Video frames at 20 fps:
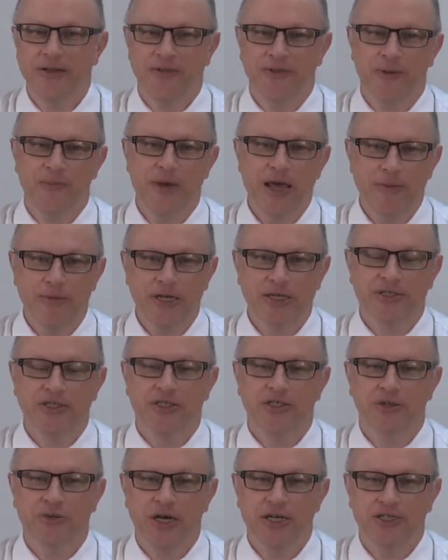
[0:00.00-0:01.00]
There may be a
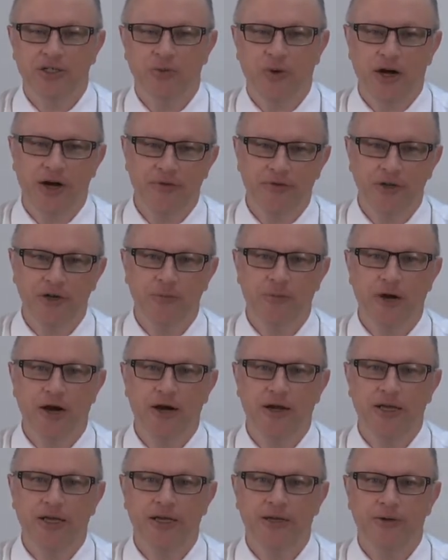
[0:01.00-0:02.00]
situation where a
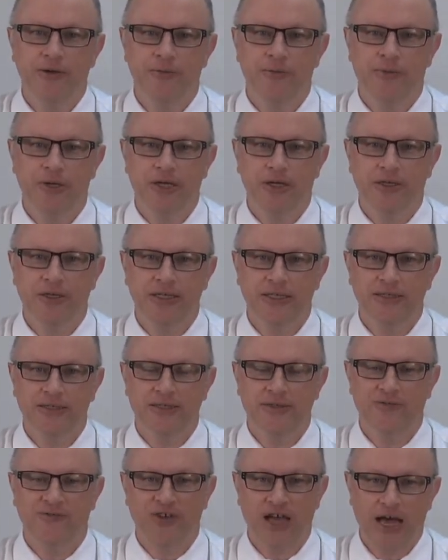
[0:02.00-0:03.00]
third-party bill
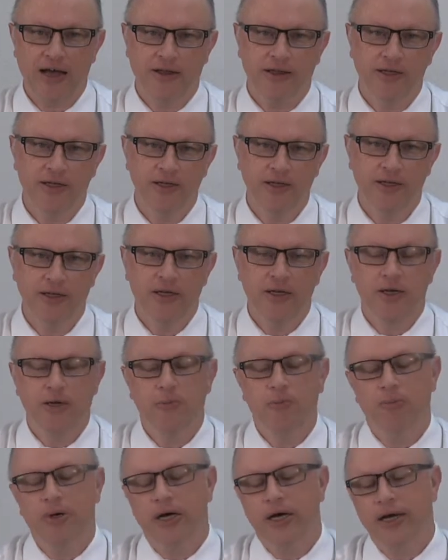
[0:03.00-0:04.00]
is valid,
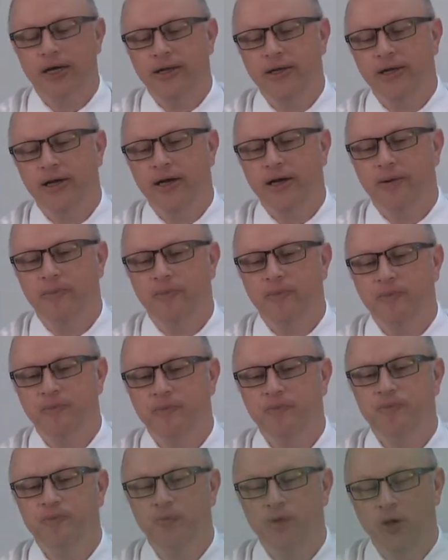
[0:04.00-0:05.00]
but
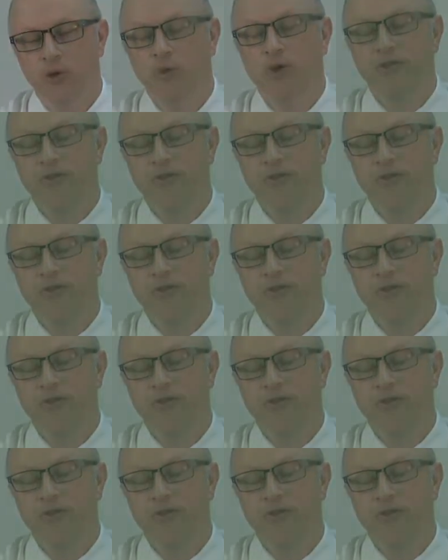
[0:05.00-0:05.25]
they're